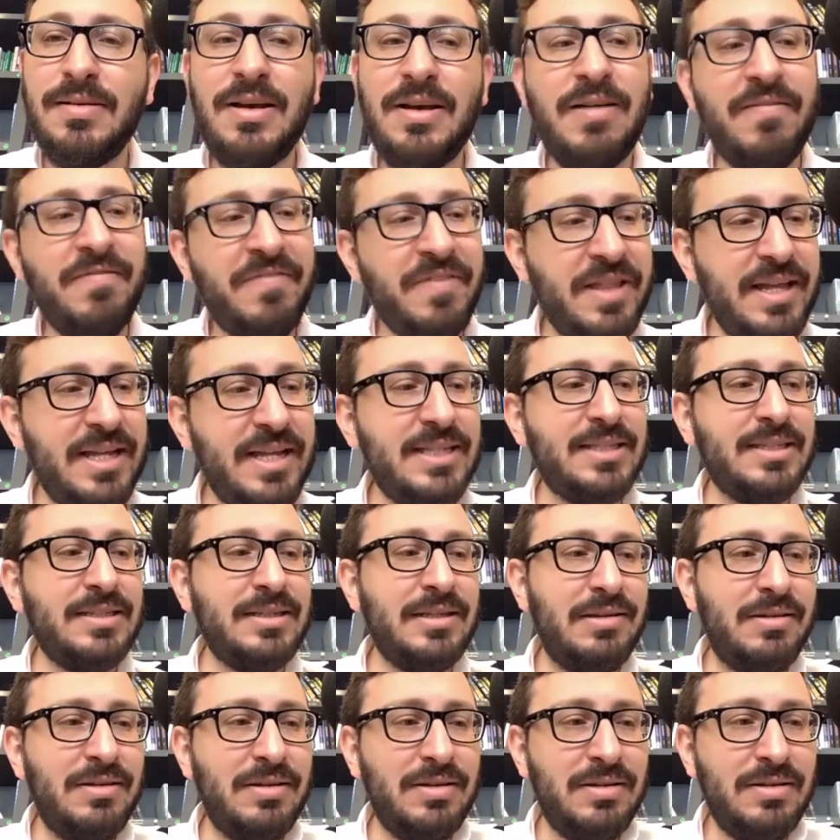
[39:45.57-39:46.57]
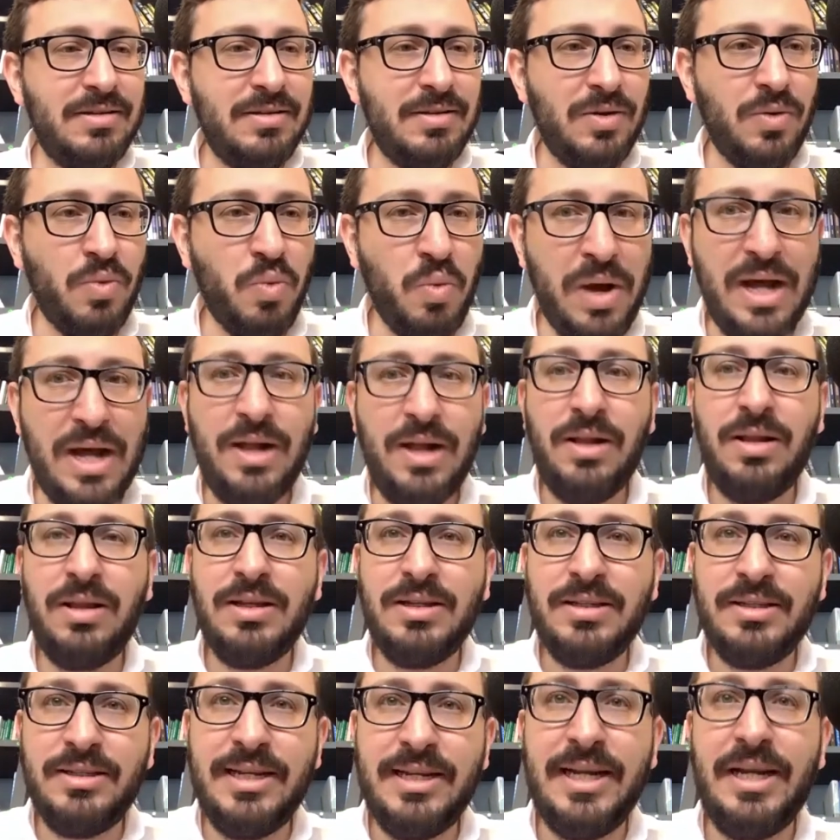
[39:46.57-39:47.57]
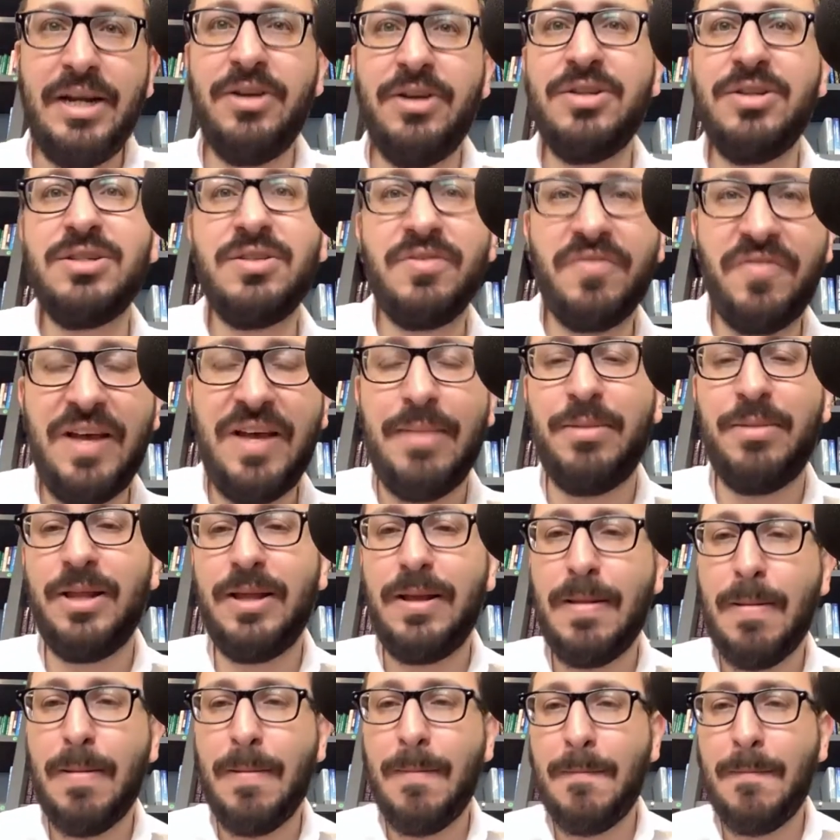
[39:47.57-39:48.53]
of this well digger's family,